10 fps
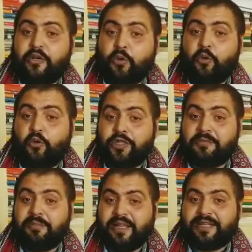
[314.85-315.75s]
who
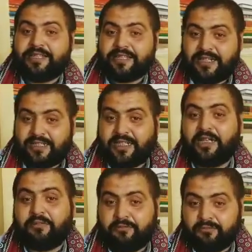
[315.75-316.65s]
is male constructor
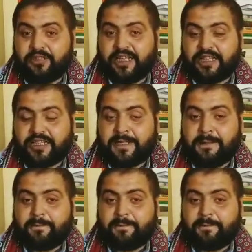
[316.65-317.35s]
of Tess.